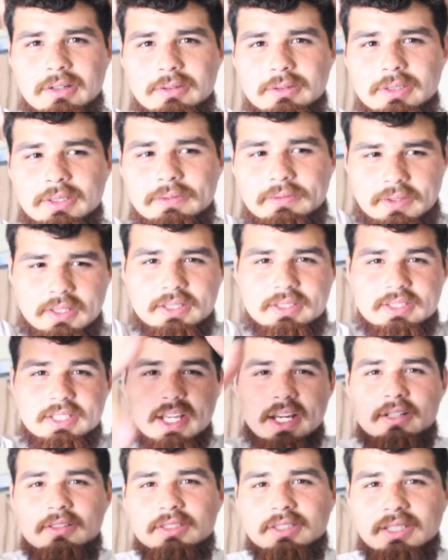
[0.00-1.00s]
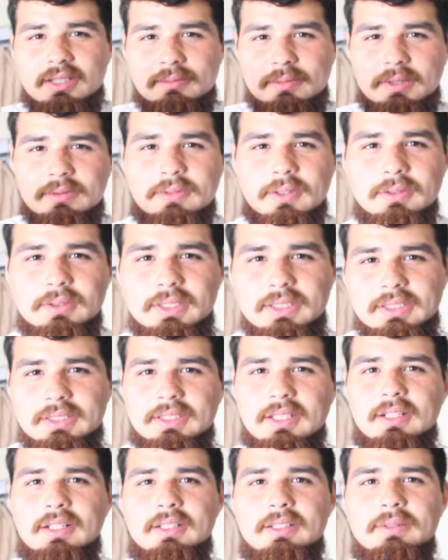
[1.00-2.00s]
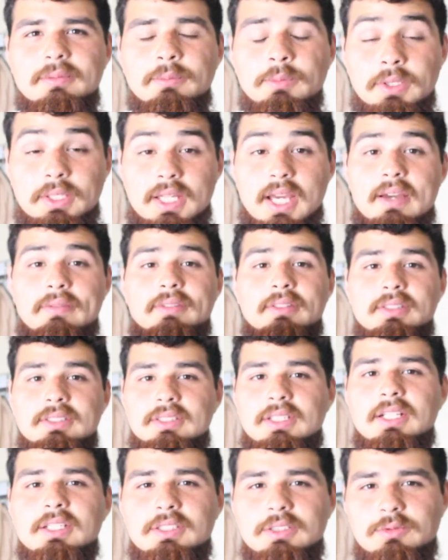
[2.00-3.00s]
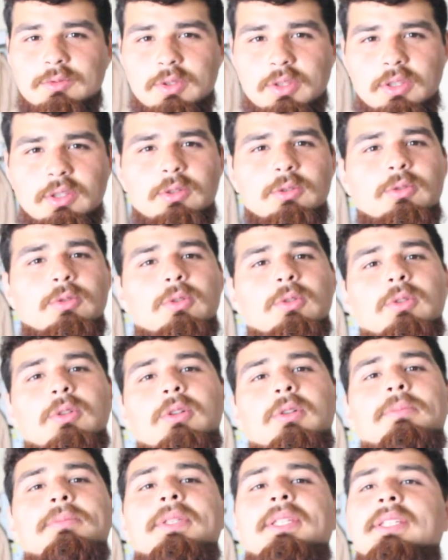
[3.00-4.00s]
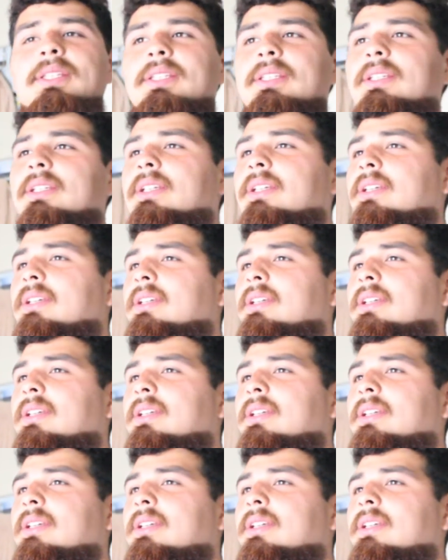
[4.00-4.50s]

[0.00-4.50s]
out if this channel is going to be focused on me having discussions with you or me